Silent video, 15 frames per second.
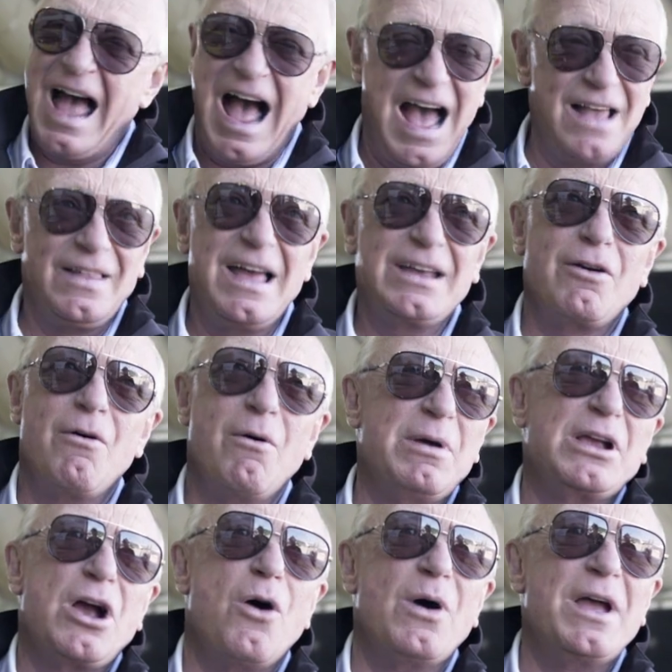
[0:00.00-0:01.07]
I like it when
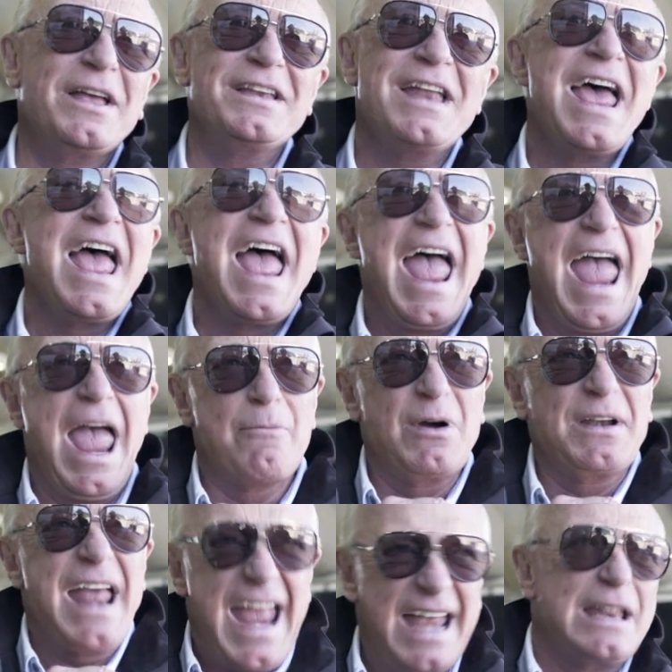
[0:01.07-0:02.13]
we go in and
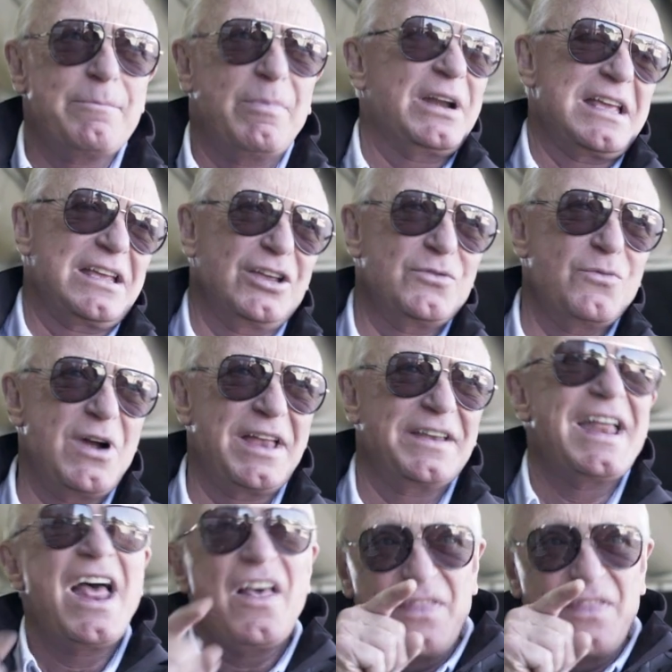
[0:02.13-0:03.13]
when anybody can win.